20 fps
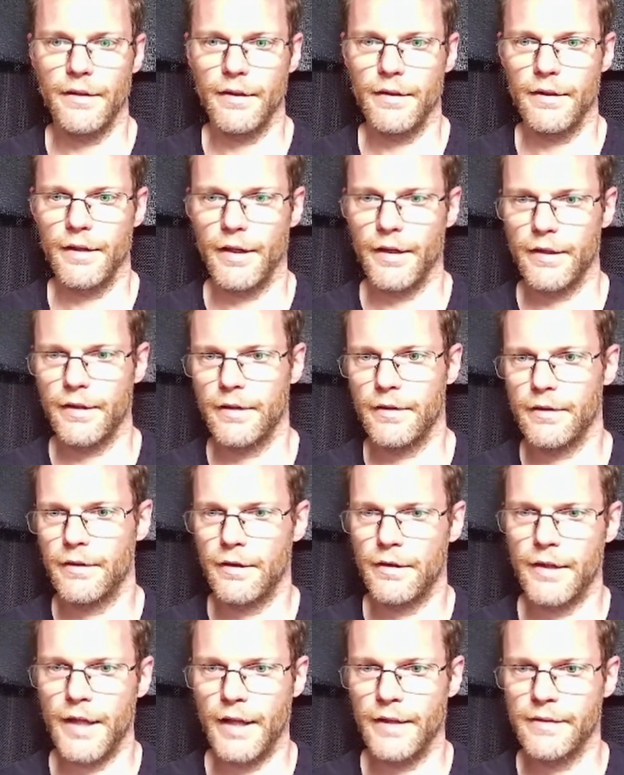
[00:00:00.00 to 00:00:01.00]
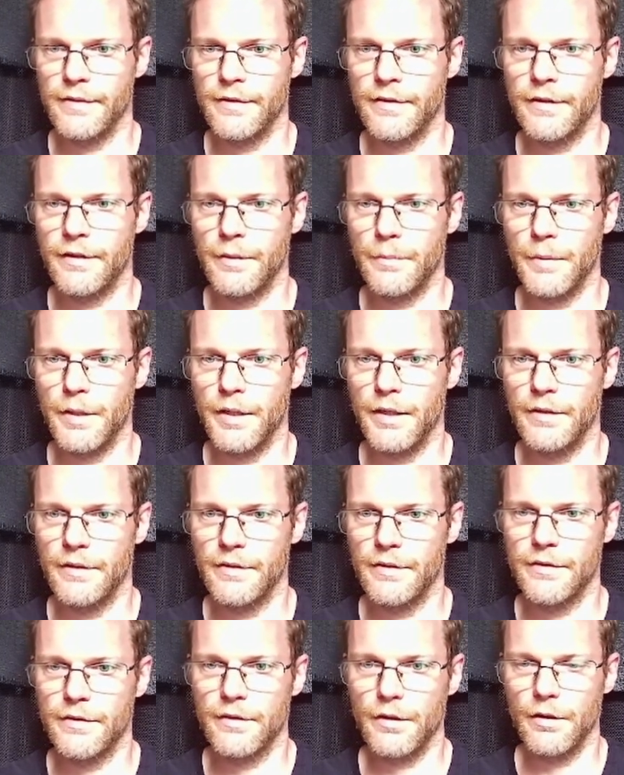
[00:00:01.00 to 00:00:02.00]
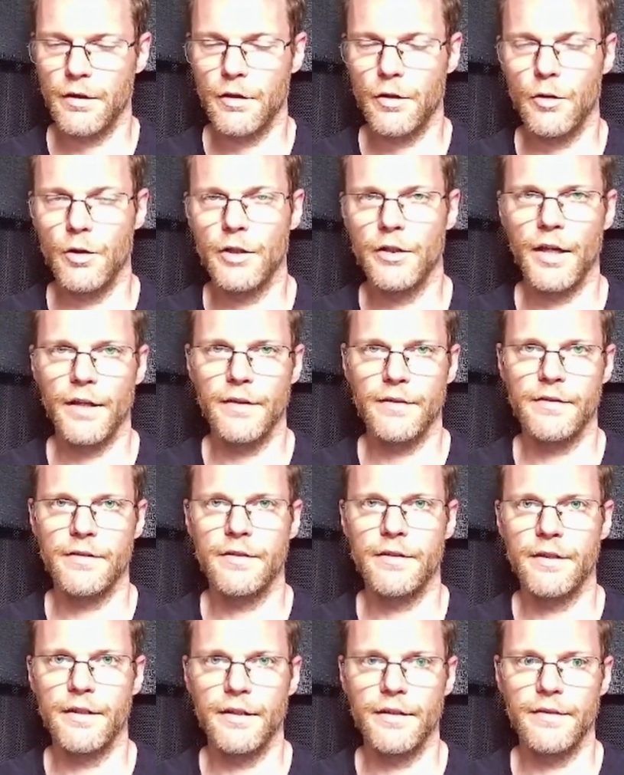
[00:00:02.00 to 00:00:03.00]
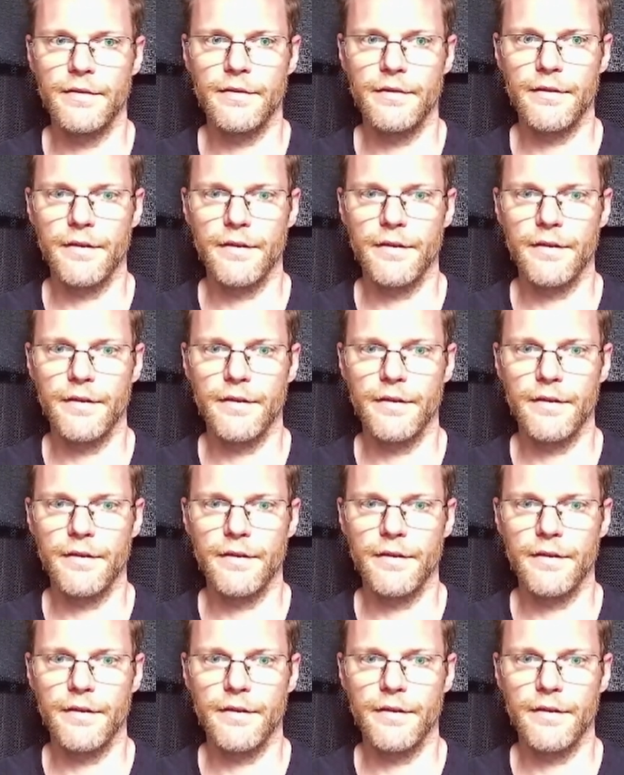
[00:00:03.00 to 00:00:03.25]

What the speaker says: like density means lower densities,